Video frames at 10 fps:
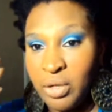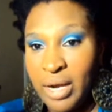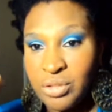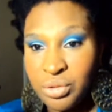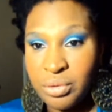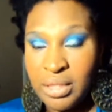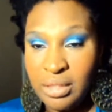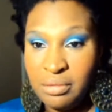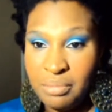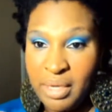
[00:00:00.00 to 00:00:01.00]
Your
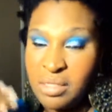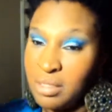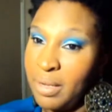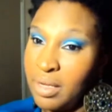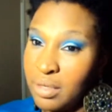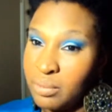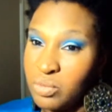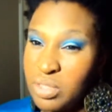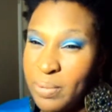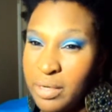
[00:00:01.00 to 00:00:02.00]
natural heat makes the
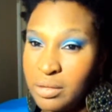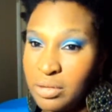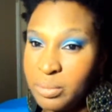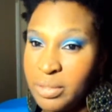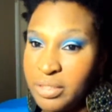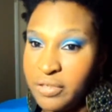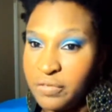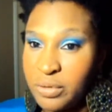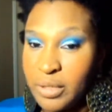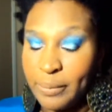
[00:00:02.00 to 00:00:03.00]
makeup respond a little
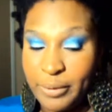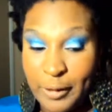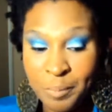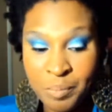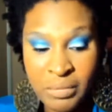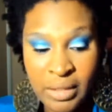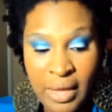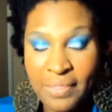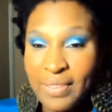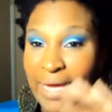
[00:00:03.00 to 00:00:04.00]
bit differently, but
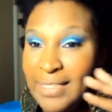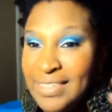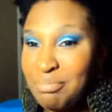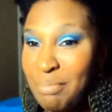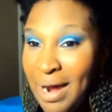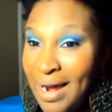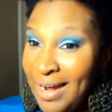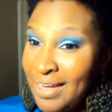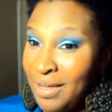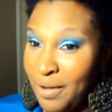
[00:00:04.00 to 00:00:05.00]
that is
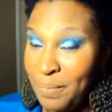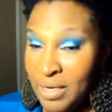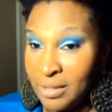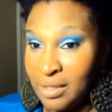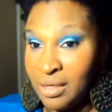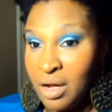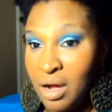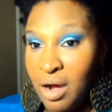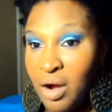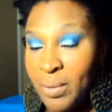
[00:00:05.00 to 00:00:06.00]
my
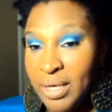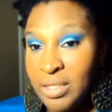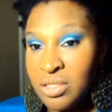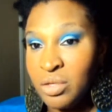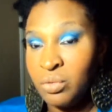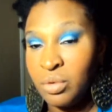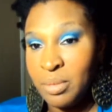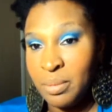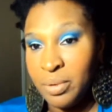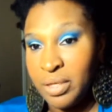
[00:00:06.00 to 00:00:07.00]
opinion. Always
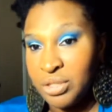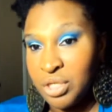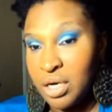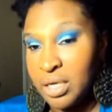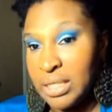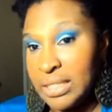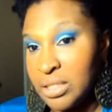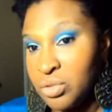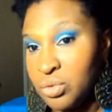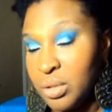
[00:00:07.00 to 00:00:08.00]
remember that you're going to
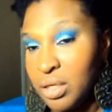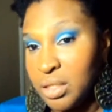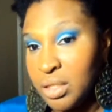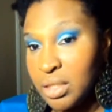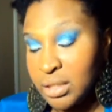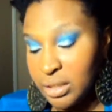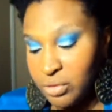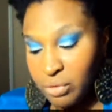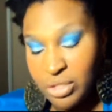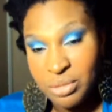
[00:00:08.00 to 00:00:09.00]
need to do a good
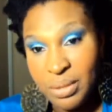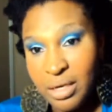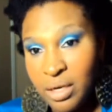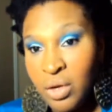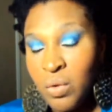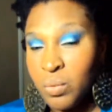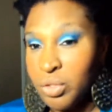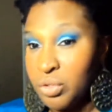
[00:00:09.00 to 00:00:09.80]
cleaning regimen.